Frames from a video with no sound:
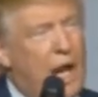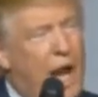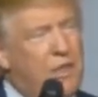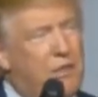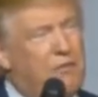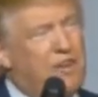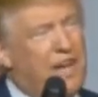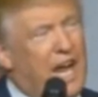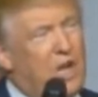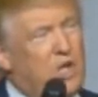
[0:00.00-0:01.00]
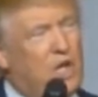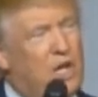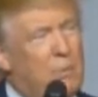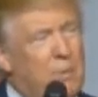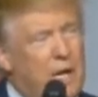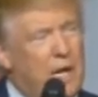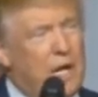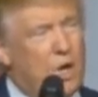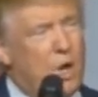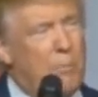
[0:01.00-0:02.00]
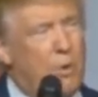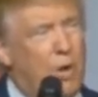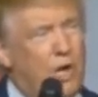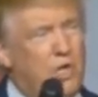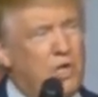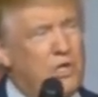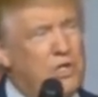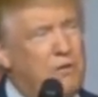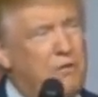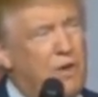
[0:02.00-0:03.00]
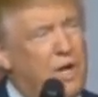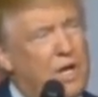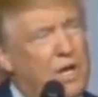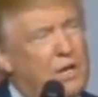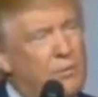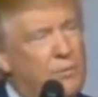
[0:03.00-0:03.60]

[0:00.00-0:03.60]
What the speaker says: and the financial and media corporations that fund it